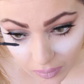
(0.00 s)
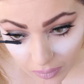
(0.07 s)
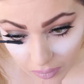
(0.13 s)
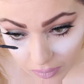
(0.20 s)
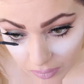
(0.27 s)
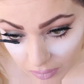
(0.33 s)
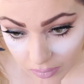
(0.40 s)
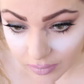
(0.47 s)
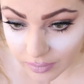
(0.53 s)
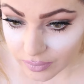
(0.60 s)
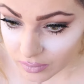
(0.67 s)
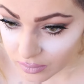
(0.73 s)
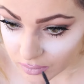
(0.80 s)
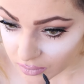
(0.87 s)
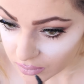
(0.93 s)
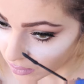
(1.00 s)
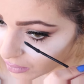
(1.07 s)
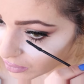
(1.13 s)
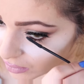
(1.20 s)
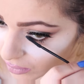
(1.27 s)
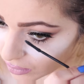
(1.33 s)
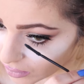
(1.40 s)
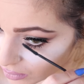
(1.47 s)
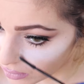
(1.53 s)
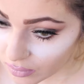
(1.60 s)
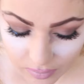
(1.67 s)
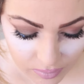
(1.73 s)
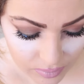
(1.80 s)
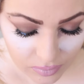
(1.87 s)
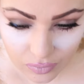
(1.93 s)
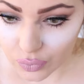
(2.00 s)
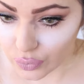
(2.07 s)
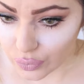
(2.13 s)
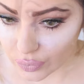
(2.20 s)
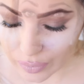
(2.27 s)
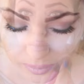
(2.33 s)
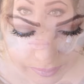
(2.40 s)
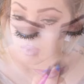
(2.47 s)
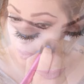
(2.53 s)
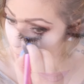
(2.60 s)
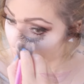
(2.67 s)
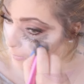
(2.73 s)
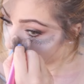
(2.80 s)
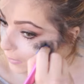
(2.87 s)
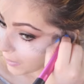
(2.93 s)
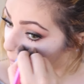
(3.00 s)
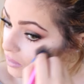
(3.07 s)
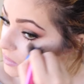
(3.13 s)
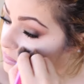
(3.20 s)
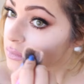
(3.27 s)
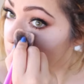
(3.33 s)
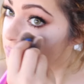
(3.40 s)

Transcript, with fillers: line. And yeah, now I will be buffing that